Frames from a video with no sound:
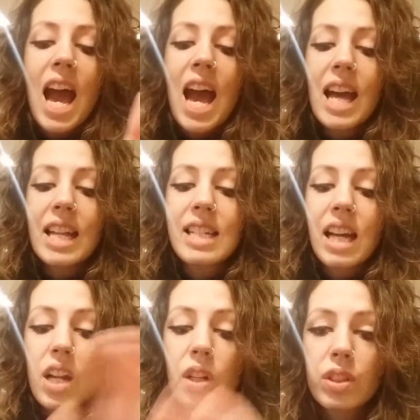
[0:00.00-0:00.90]
and
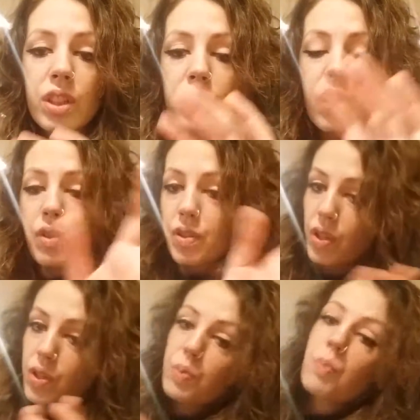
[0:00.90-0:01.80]
I lost control, so
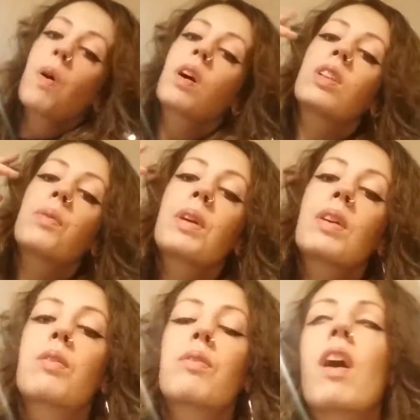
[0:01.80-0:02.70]
I swung the
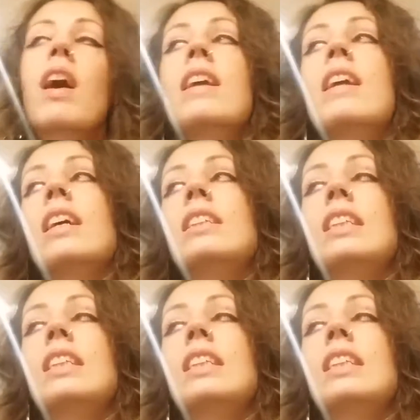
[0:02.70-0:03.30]
wheel right,